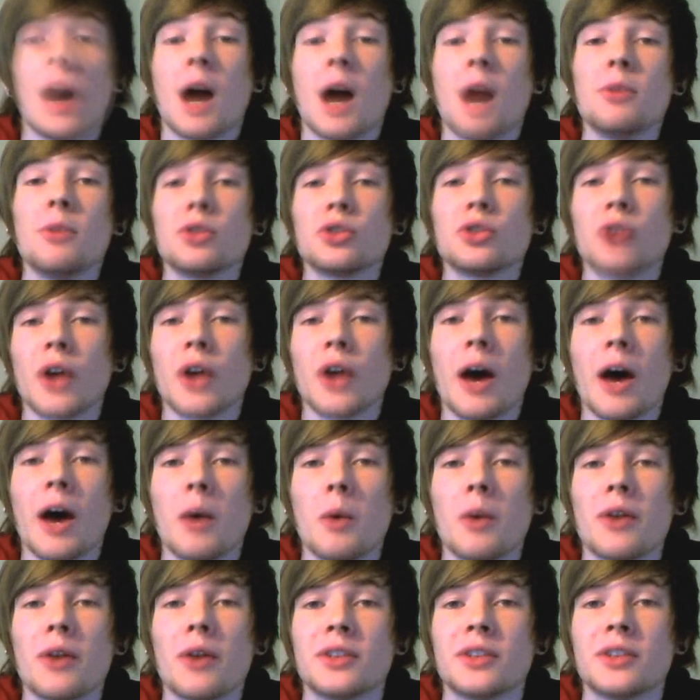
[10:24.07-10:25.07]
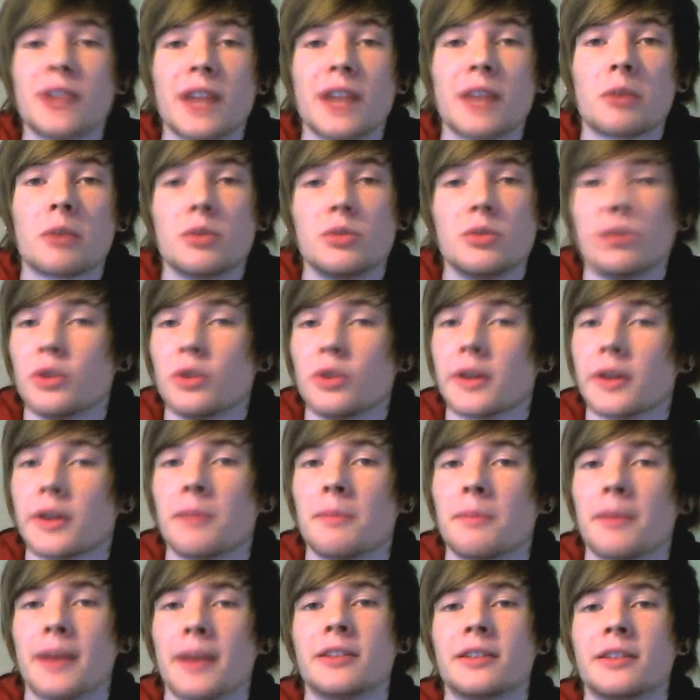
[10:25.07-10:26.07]
I'm not sure how well this deck will do in
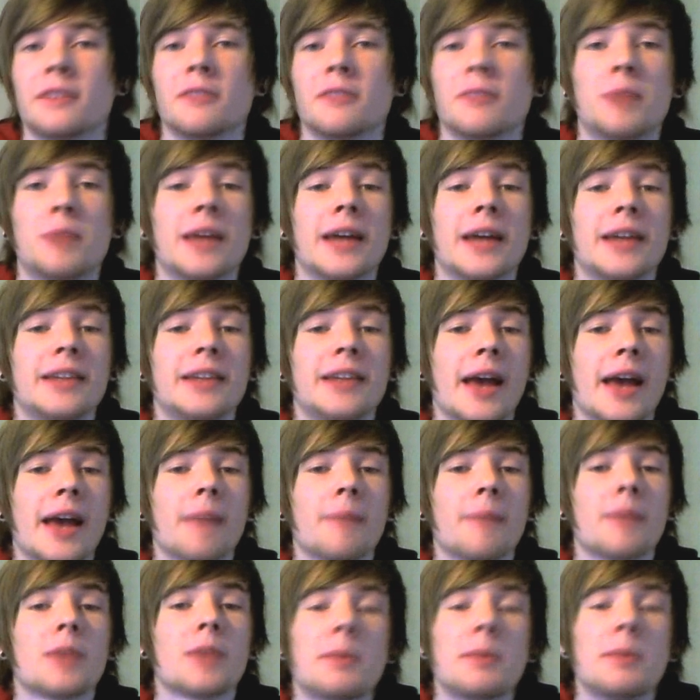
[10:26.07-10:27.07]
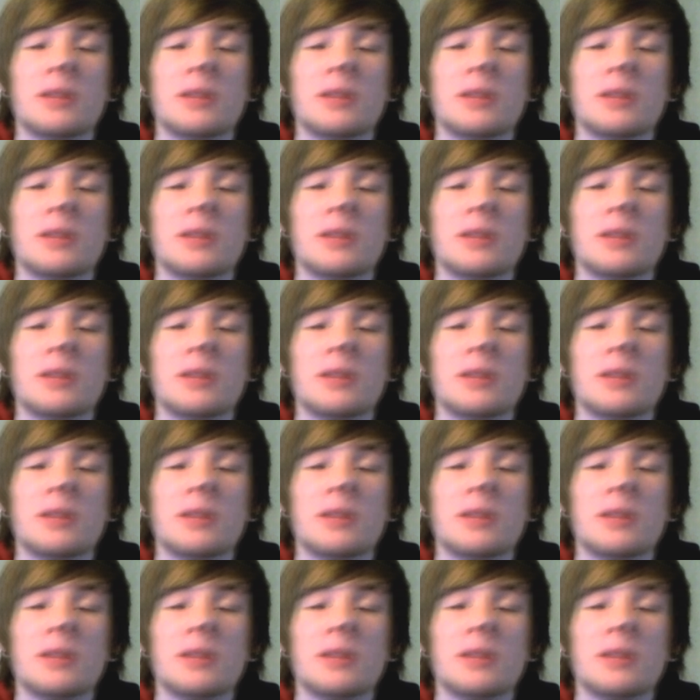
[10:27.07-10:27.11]
competitive play yet,